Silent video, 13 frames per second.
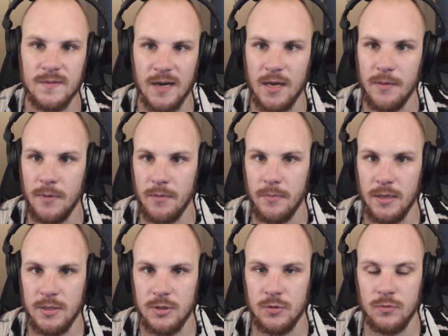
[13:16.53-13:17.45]
timing
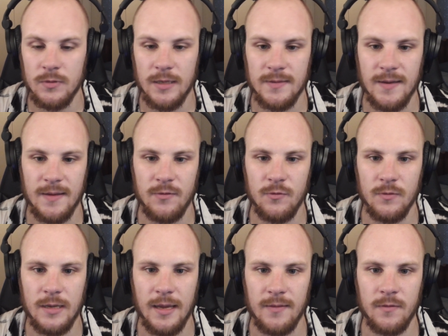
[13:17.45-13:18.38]
based tool, they tend to
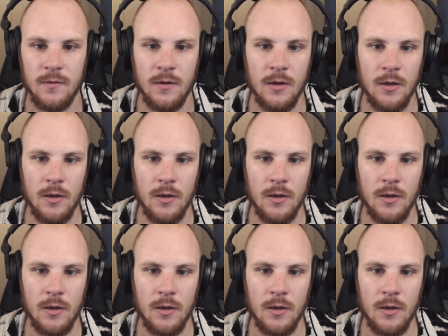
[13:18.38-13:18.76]
get